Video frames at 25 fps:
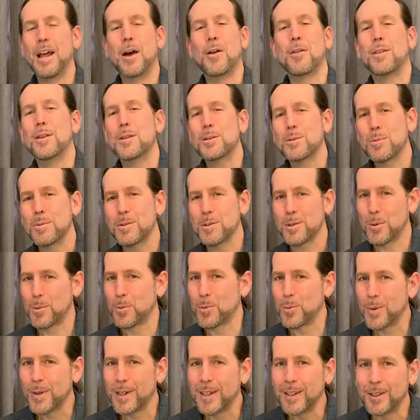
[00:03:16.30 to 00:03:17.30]
Now this was a
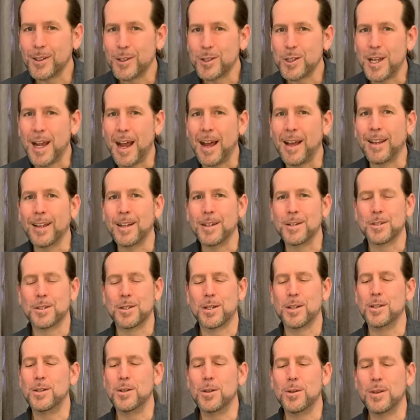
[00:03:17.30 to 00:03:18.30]
real challenge
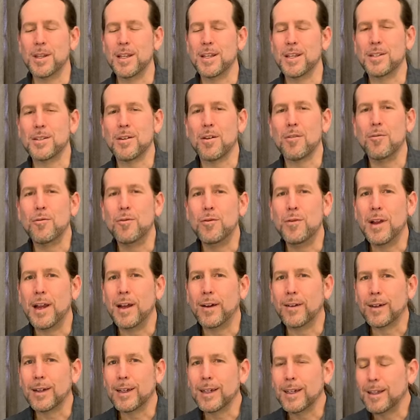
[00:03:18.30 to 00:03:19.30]
to do these
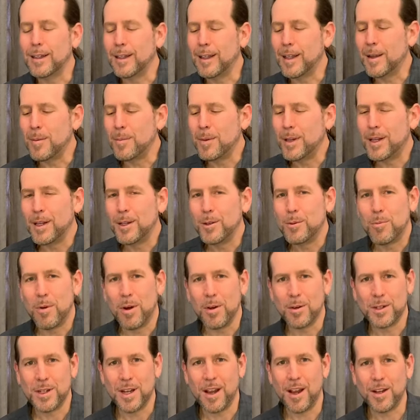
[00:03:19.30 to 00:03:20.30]
very limited
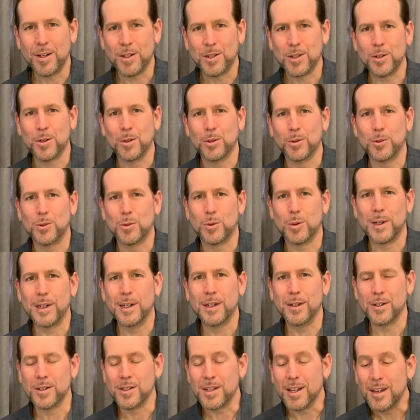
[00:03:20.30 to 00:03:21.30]
rotational
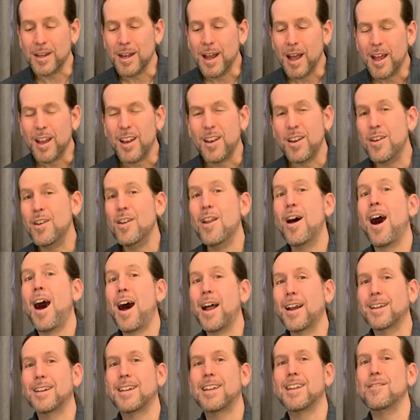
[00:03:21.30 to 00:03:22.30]
drills and
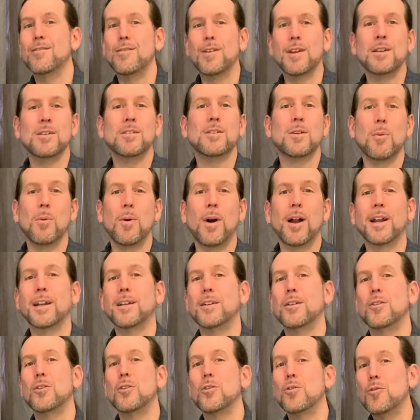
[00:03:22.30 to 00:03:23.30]
not give in to
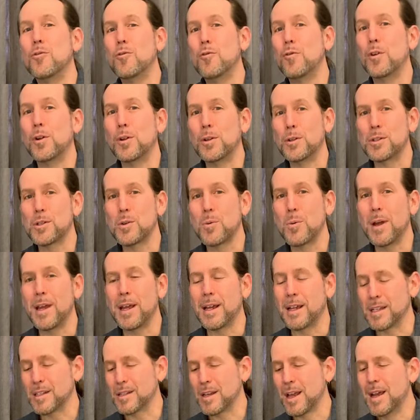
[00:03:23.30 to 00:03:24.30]
wanting to do full
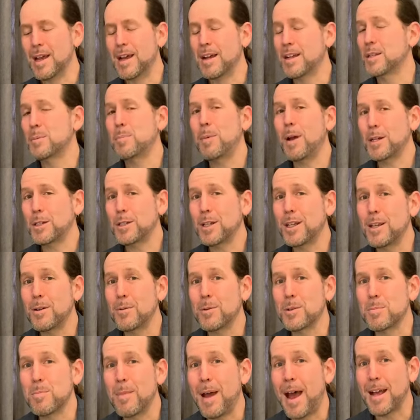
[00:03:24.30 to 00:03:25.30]
swings. Especially it
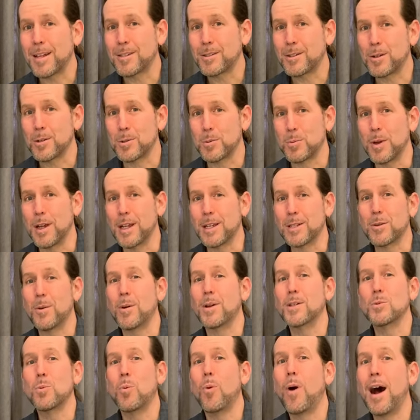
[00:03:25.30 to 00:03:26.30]
was Masters week, so
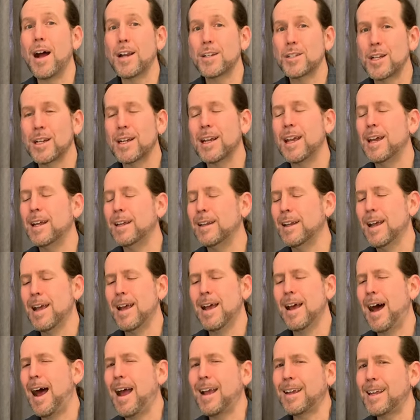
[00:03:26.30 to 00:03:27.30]
I was watching it.
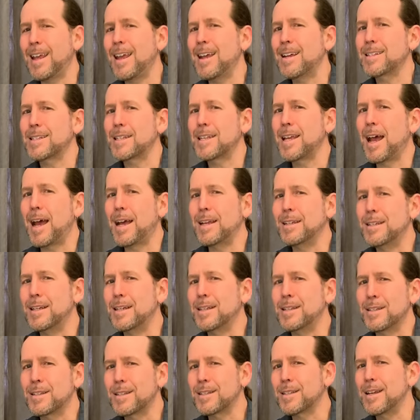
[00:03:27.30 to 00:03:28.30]
I can't say I
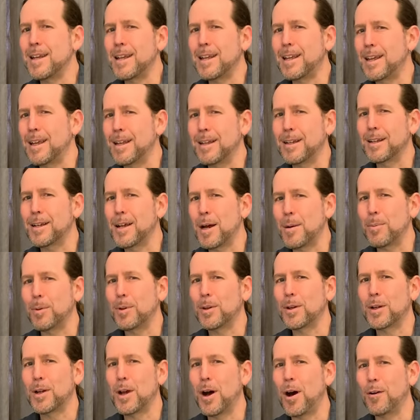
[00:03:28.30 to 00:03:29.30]
didn't sneak in a
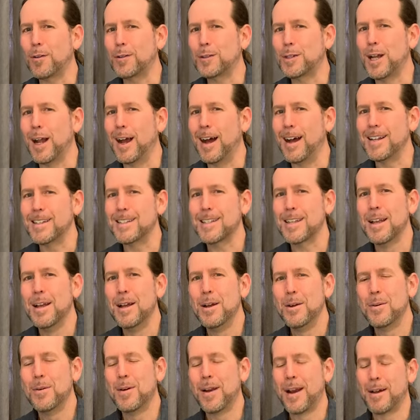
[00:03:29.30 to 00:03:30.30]
couple of golf shots
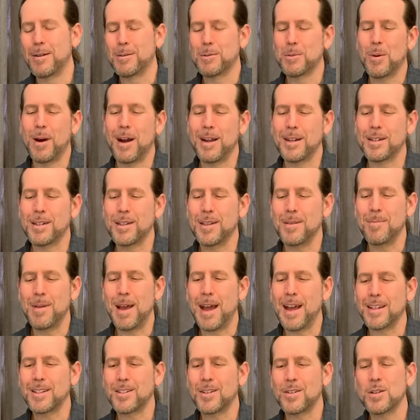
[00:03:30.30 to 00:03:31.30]
when I was watching the
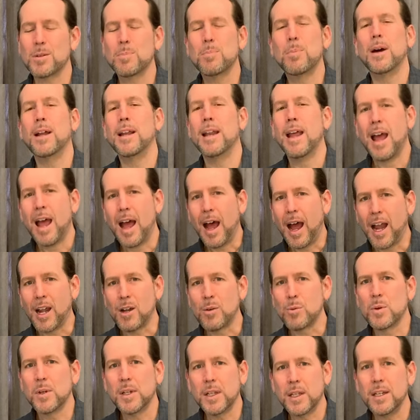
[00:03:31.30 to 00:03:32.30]
Masters, but I
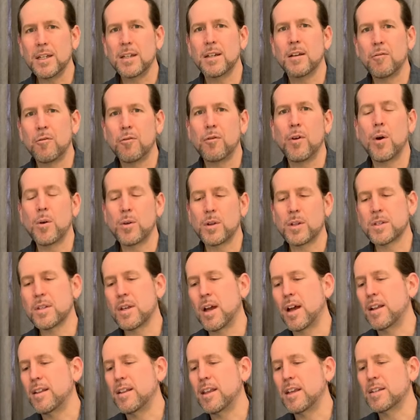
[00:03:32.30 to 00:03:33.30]
really did focus
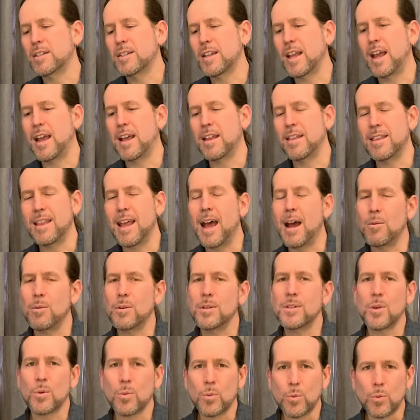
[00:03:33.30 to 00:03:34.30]
on this, and that
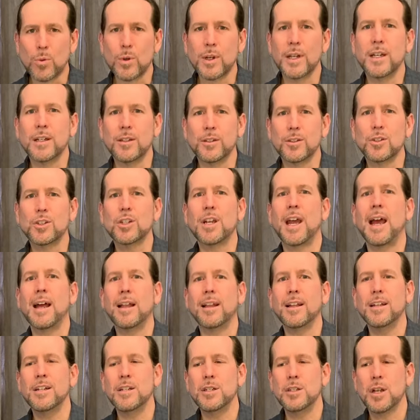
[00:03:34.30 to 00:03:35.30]
was a real
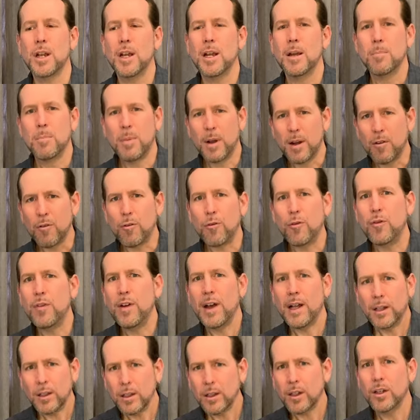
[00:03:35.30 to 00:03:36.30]
challenge, but it
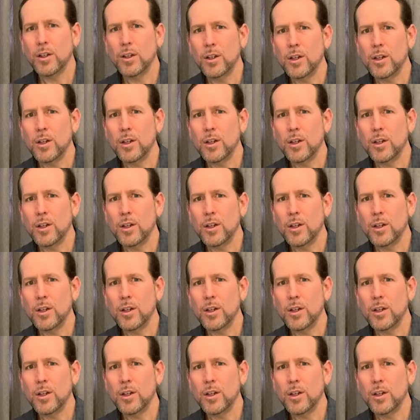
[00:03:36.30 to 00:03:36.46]
felt